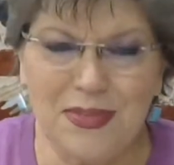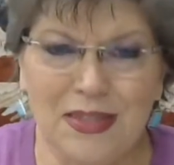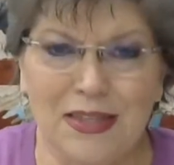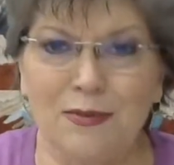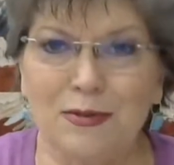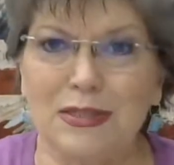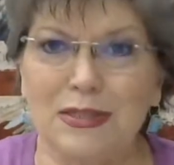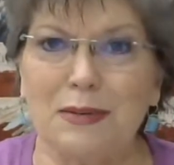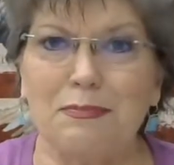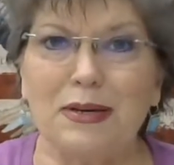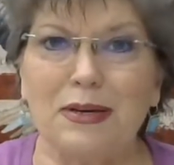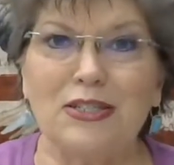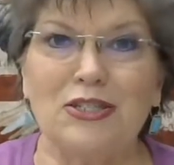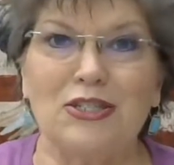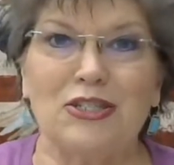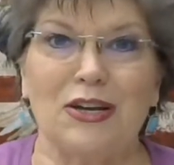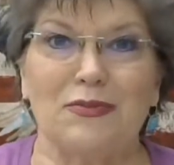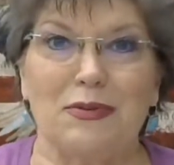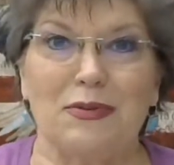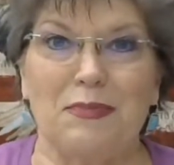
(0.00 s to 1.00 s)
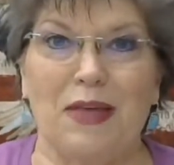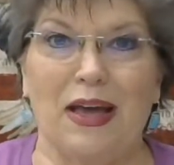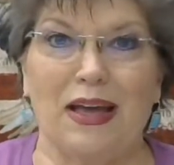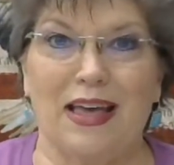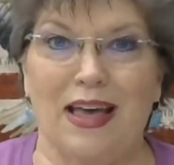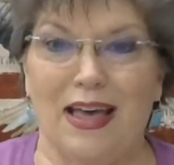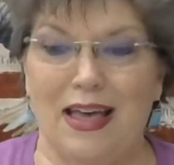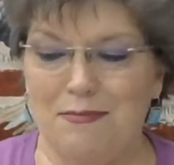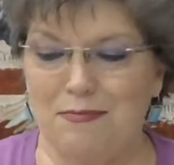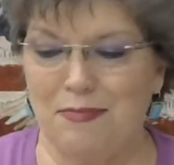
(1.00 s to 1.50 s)
There was a bunch of them that
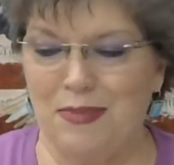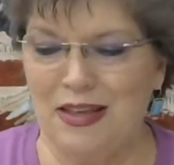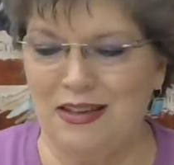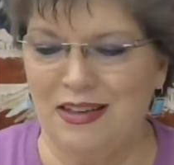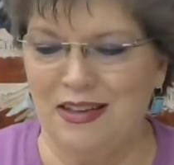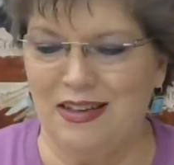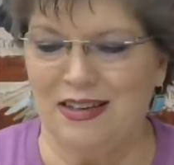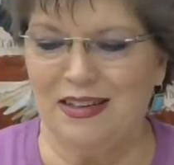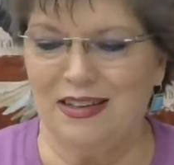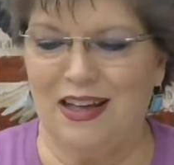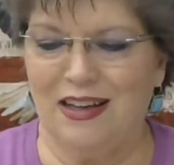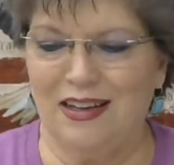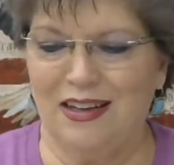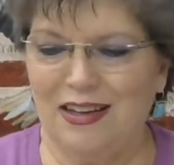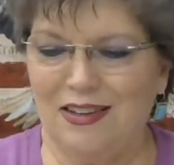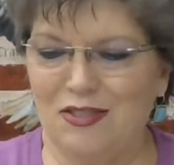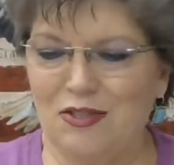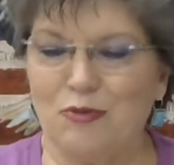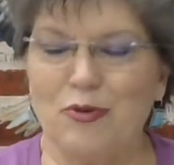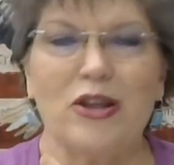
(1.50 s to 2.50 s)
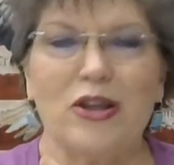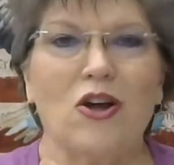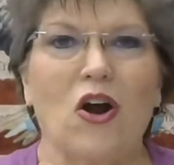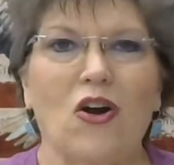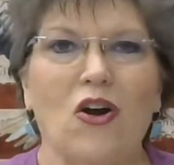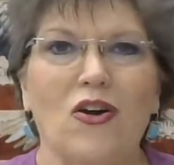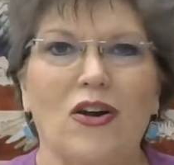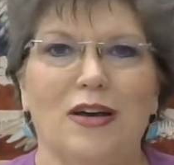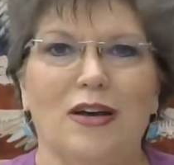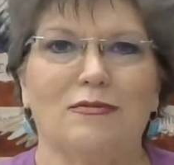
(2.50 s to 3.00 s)
came, 3
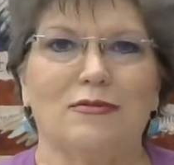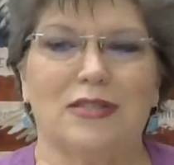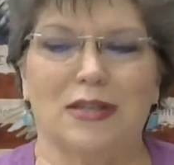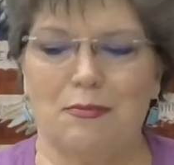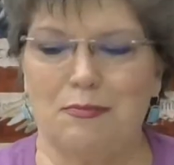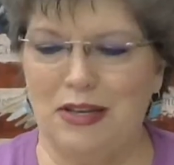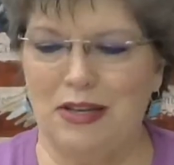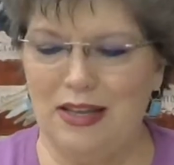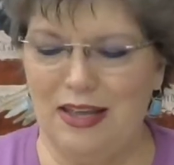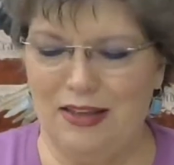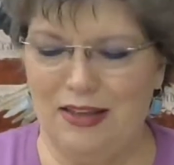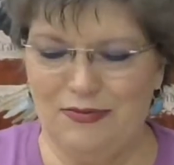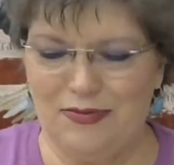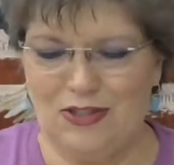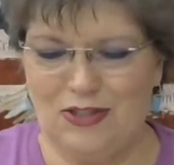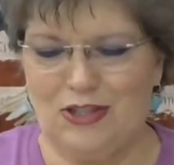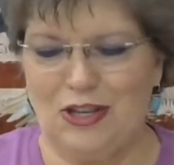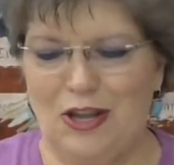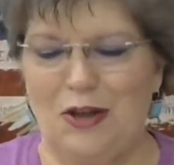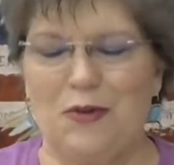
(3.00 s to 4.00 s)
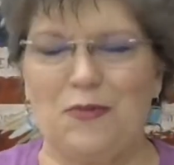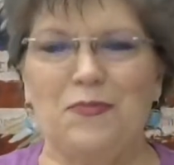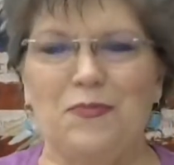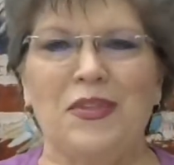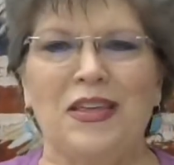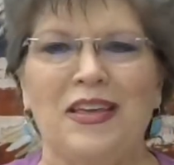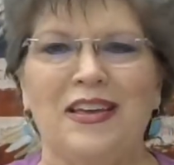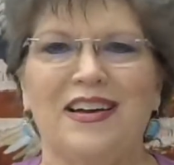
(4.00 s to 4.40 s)
carloads, I believe. So